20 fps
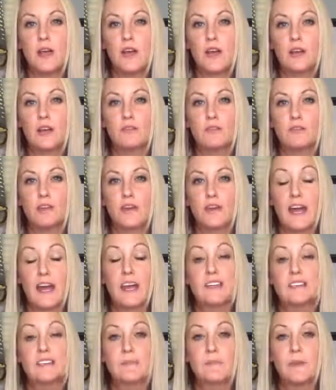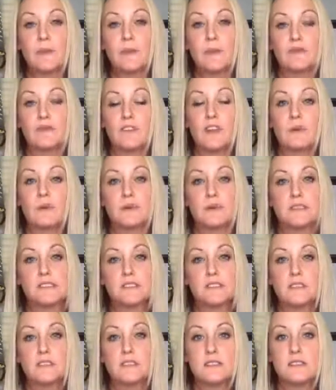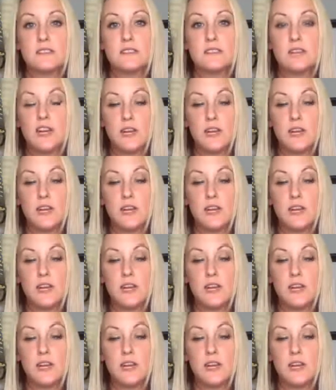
every aspect of that business.